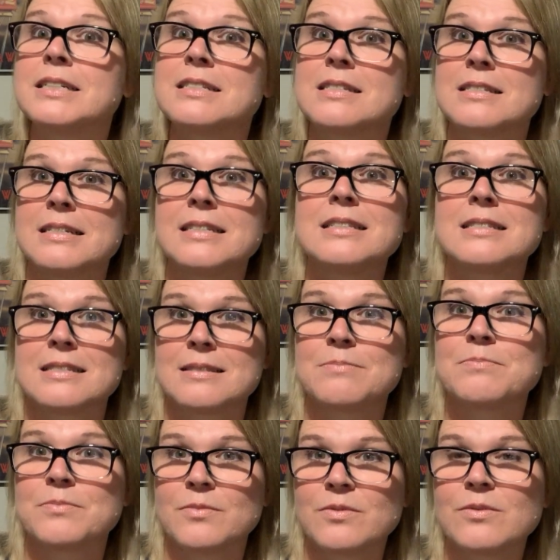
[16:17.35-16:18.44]
It's, it's,
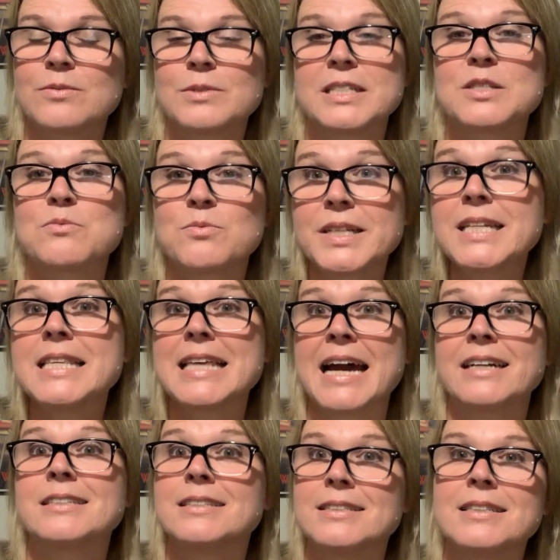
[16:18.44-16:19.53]
it's really
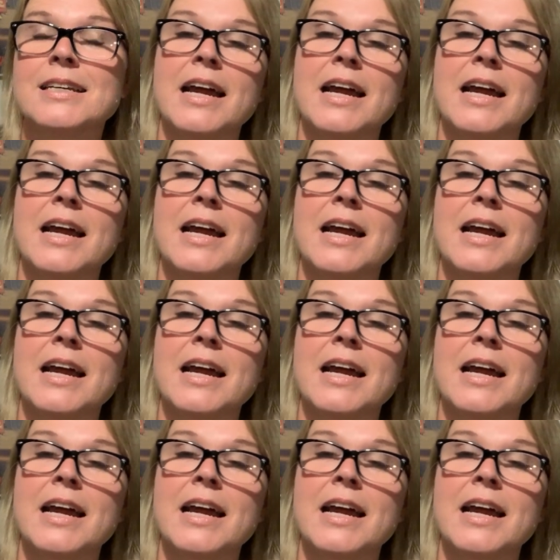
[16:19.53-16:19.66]
that good